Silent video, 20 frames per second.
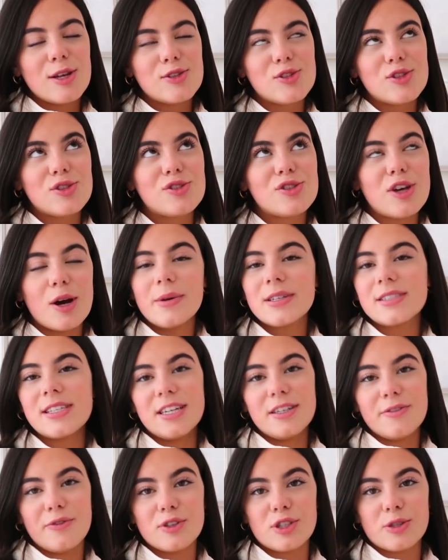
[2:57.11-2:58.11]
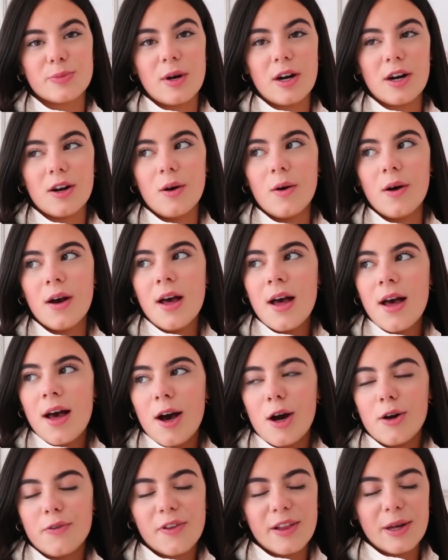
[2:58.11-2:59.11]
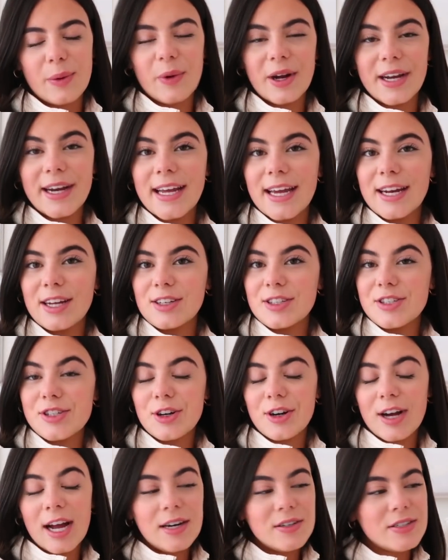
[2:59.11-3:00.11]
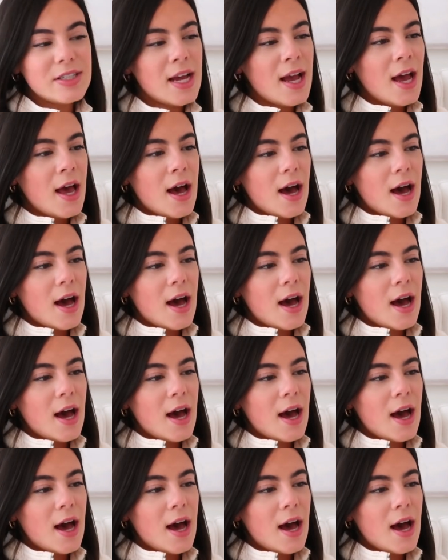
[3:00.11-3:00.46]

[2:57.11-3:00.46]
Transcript: so excited for tomorrow hopefully we're going to get a good turnout